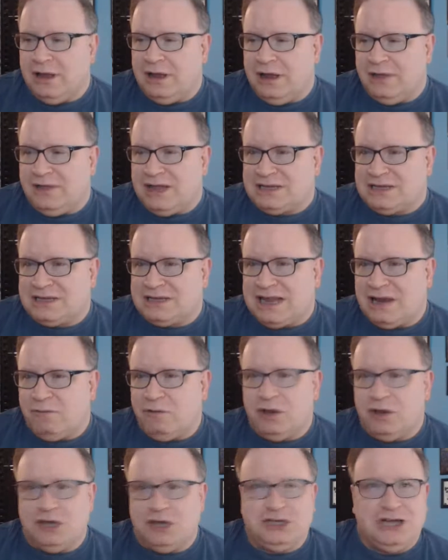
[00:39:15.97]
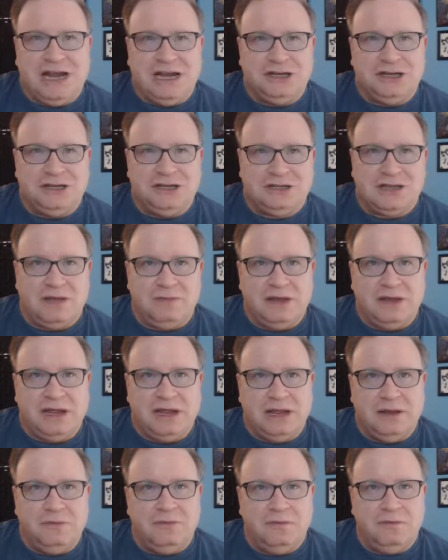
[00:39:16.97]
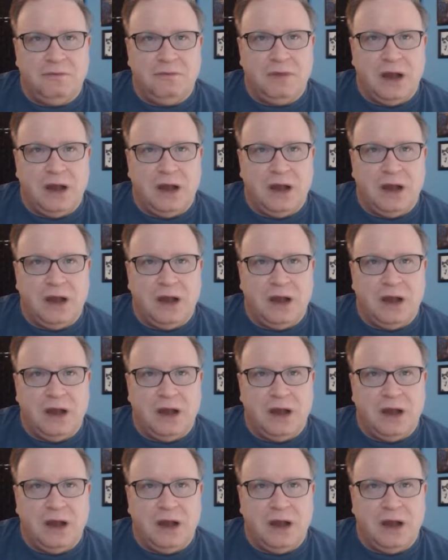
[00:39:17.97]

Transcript: that's kind of where the change is coming in